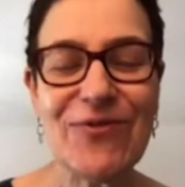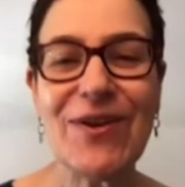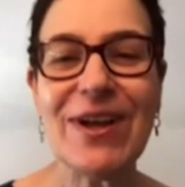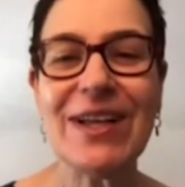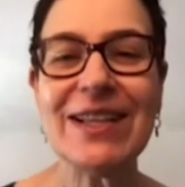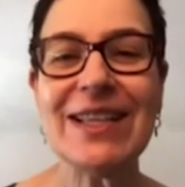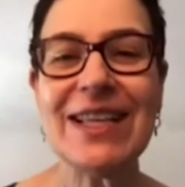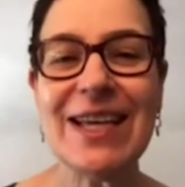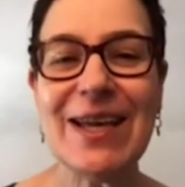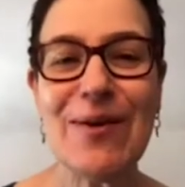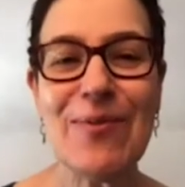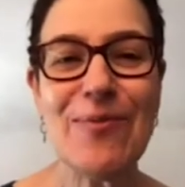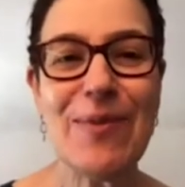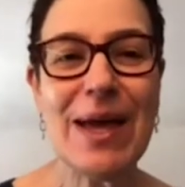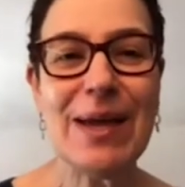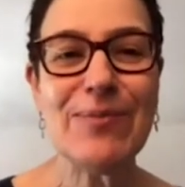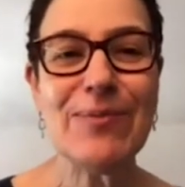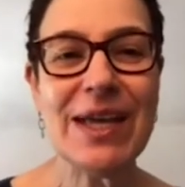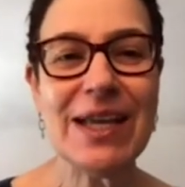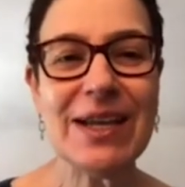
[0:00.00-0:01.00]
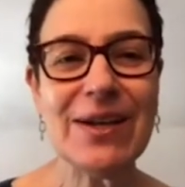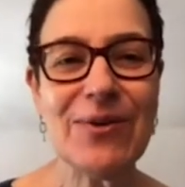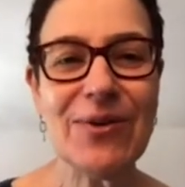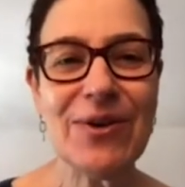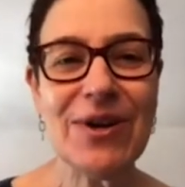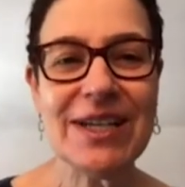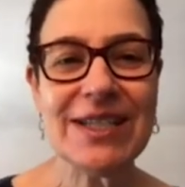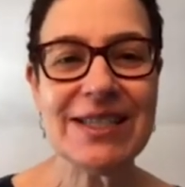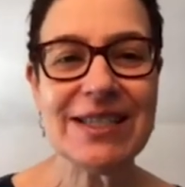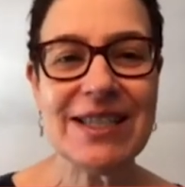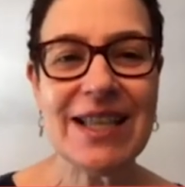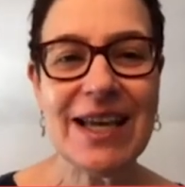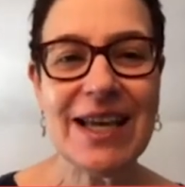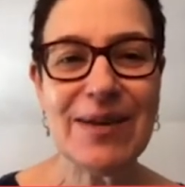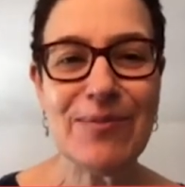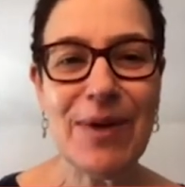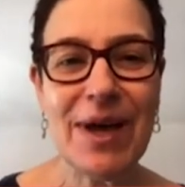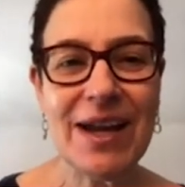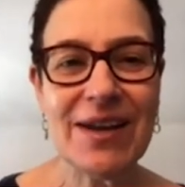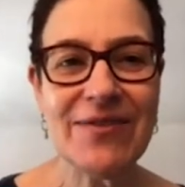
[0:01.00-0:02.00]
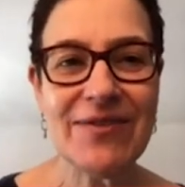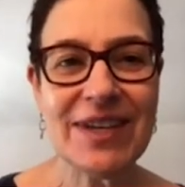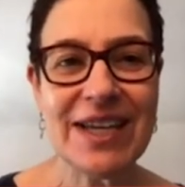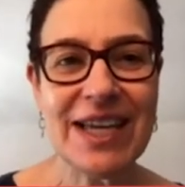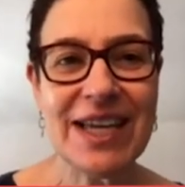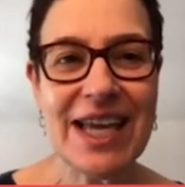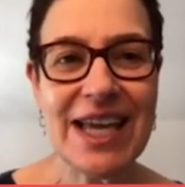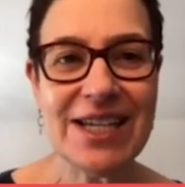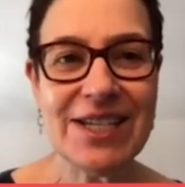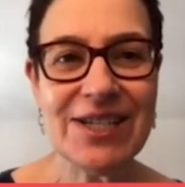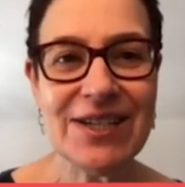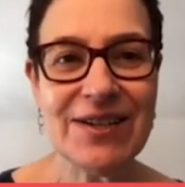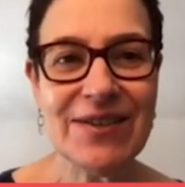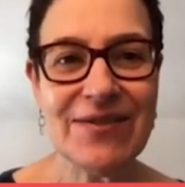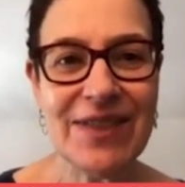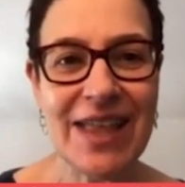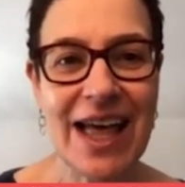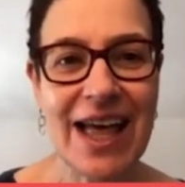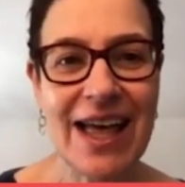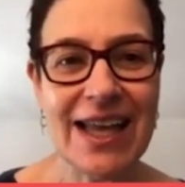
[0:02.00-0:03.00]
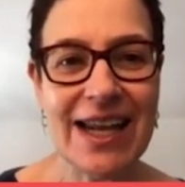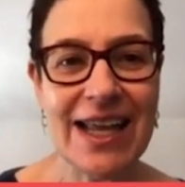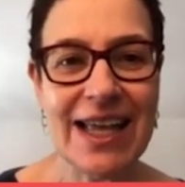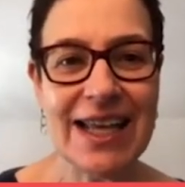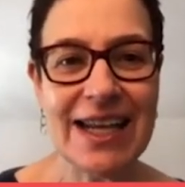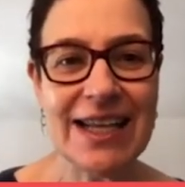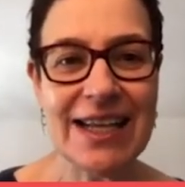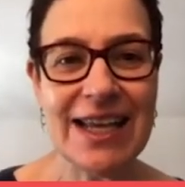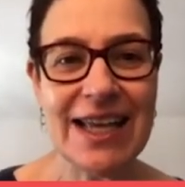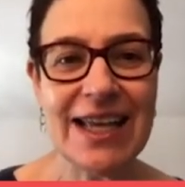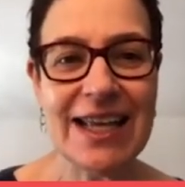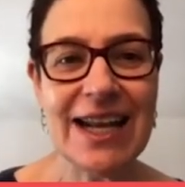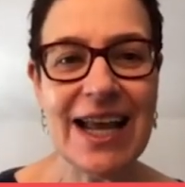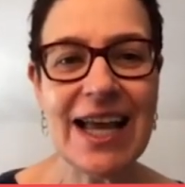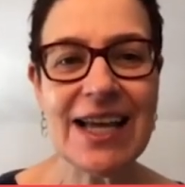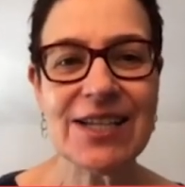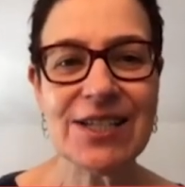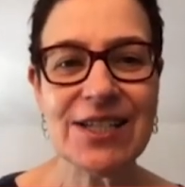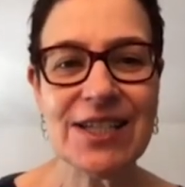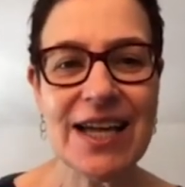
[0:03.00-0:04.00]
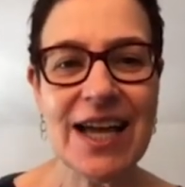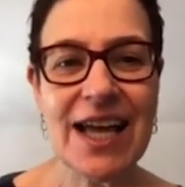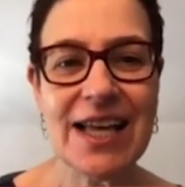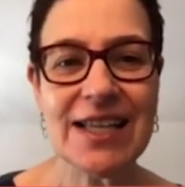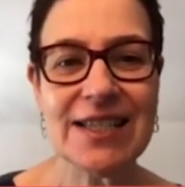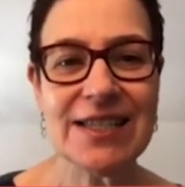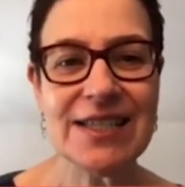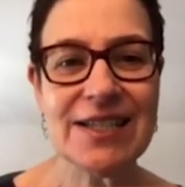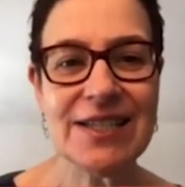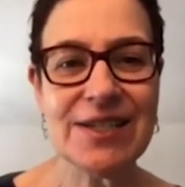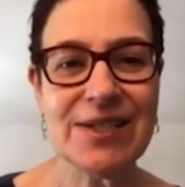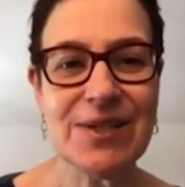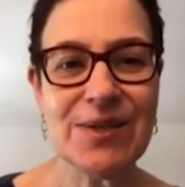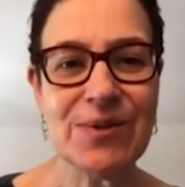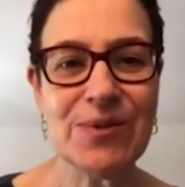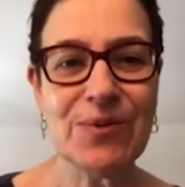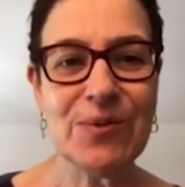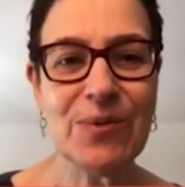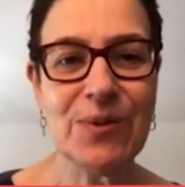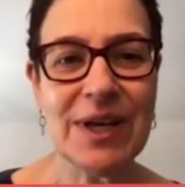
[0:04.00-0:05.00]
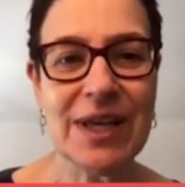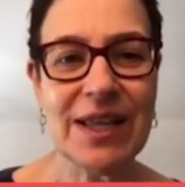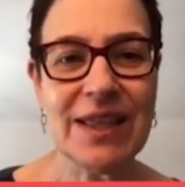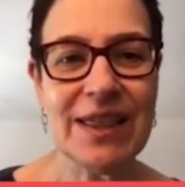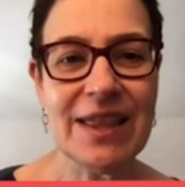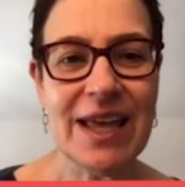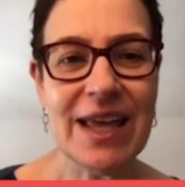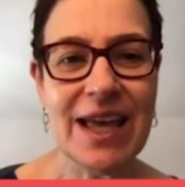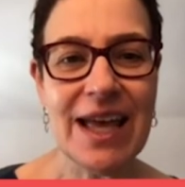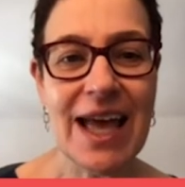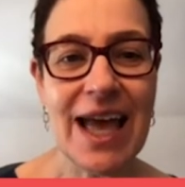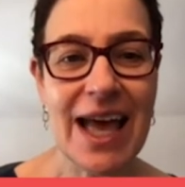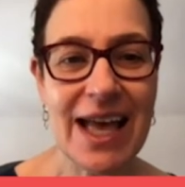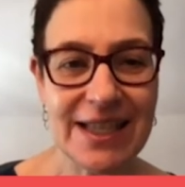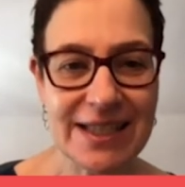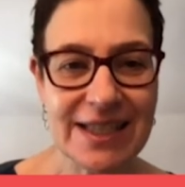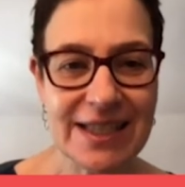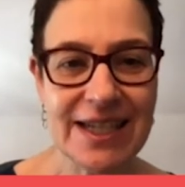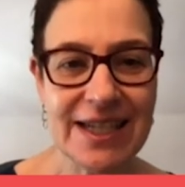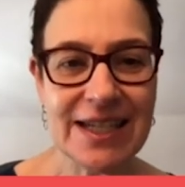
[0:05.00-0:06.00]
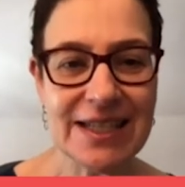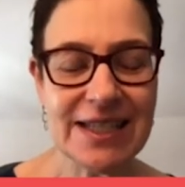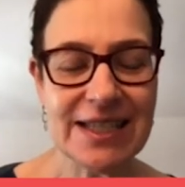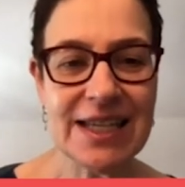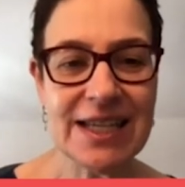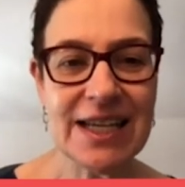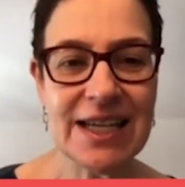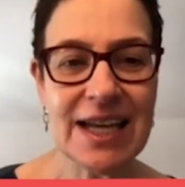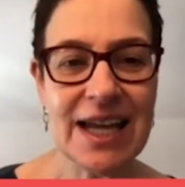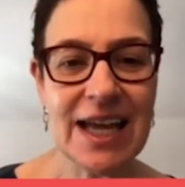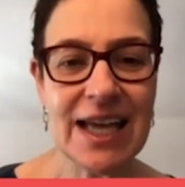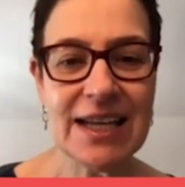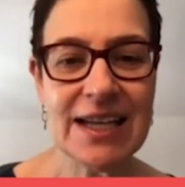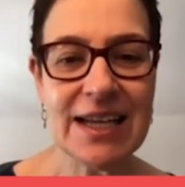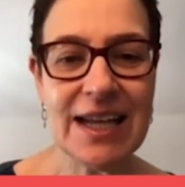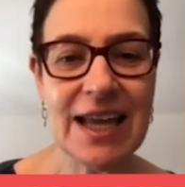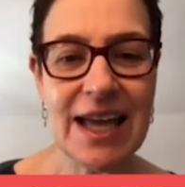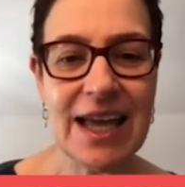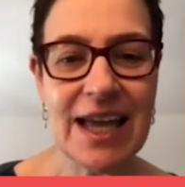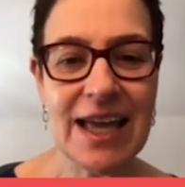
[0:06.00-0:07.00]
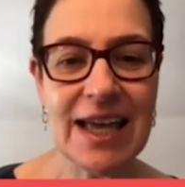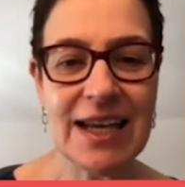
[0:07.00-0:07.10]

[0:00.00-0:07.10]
friendly amendment or a slight modification of that, and it actually has to do with hesitancy, and